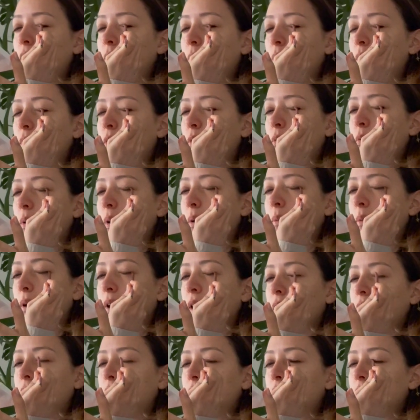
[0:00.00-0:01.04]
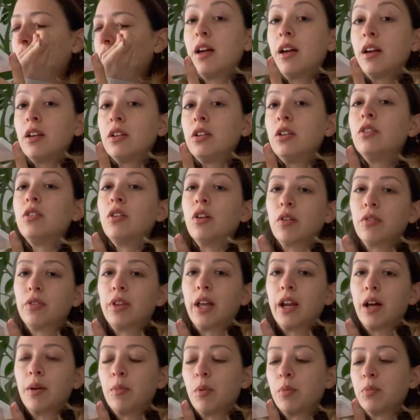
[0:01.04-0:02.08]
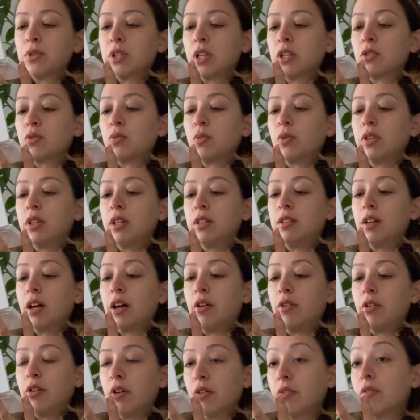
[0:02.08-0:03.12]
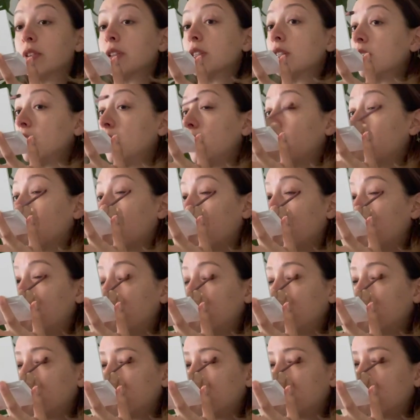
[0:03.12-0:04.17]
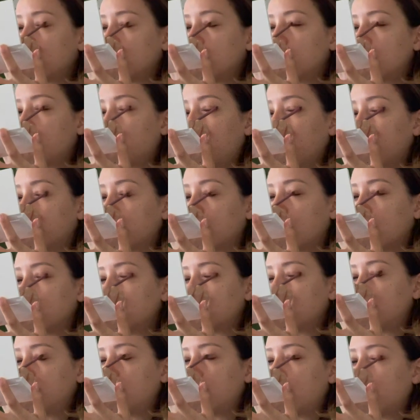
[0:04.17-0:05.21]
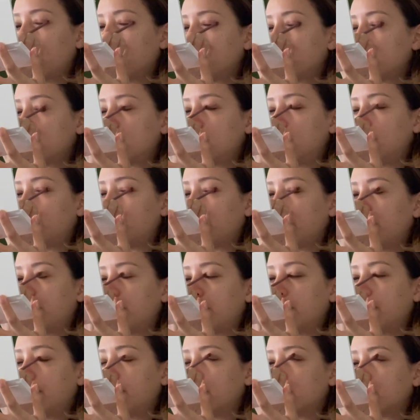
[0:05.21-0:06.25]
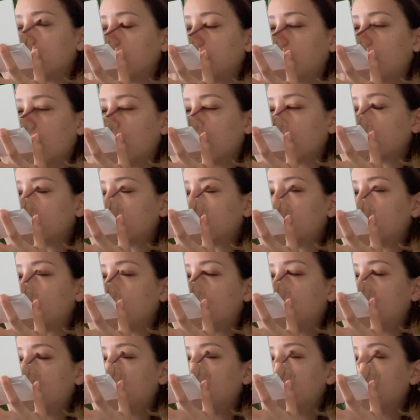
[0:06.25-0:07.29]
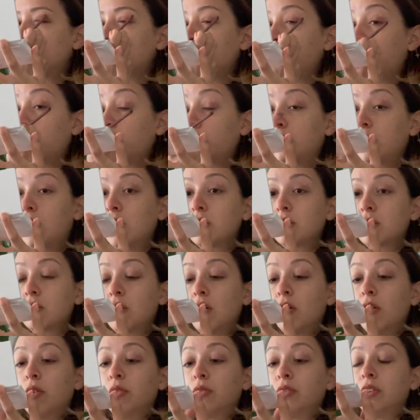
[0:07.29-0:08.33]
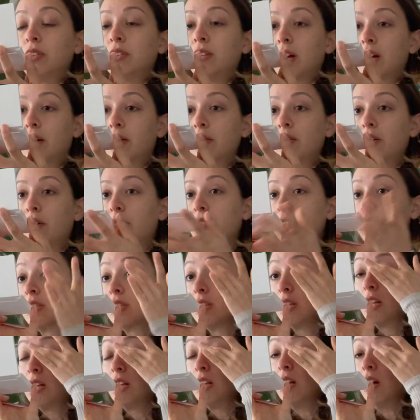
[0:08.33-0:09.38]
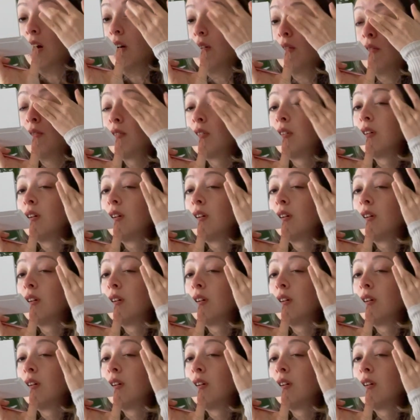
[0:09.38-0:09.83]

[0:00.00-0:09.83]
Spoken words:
blew my mind. You know that I'm obsessed with the Diary of a CEO, so it's a podcast. If you haven't seen my previous vlogs, it's a podcast called The Diary of a CEO,